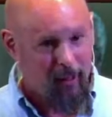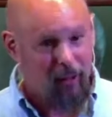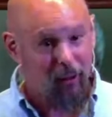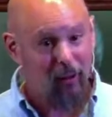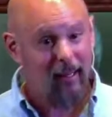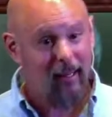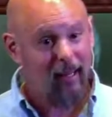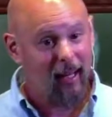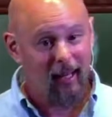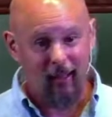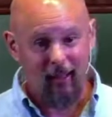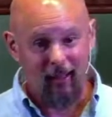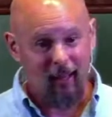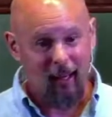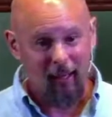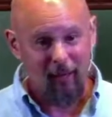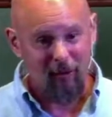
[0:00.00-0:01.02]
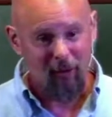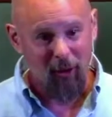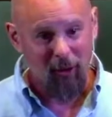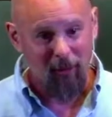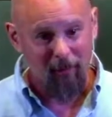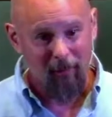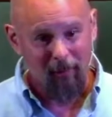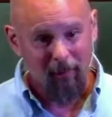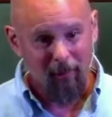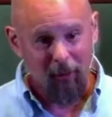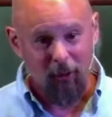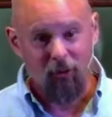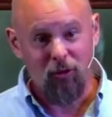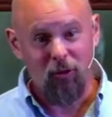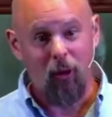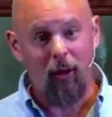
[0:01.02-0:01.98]
Your enlightened nature, your
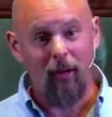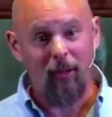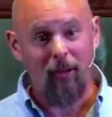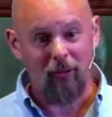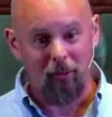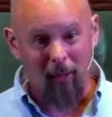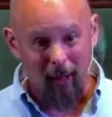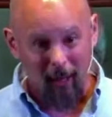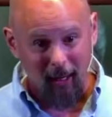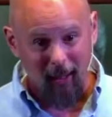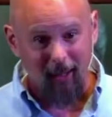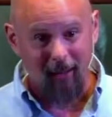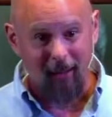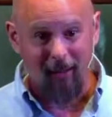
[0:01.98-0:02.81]
joyous mind.